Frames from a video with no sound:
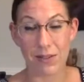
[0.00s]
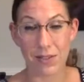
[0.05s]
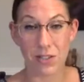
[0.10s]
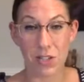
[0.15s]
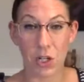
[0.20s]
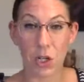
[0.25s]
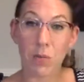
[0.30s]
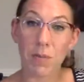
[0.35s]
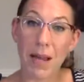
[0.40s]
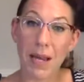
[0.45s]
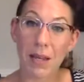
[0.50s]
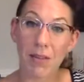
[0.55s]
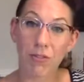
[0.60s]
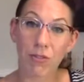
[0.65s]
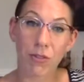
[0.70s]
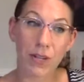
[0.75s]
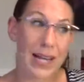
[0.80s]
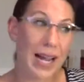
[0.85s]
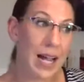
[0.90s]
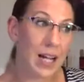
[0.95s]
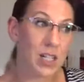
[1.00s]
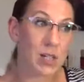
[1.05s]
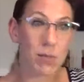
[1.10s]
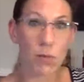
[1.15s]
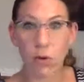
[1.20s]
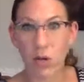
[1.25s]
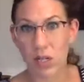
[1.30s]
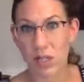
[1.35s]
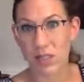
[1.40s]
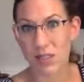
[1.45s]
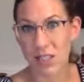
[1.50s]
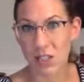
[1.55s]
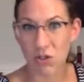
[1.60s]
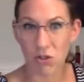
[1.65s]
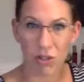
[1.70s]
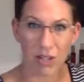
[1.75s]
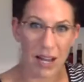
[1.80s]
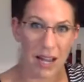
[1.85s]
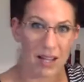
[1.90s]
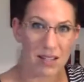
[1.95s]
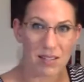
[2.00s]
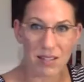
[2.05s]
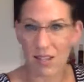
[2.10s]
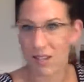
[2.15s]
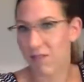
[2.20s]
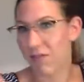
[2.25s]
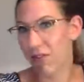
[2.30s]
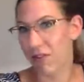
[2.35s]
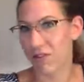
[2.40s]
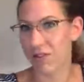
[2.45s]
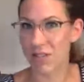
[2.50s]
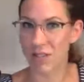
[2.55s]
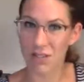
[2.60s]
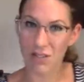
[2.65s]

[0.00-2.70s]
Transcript: So you might react more to citric acid versus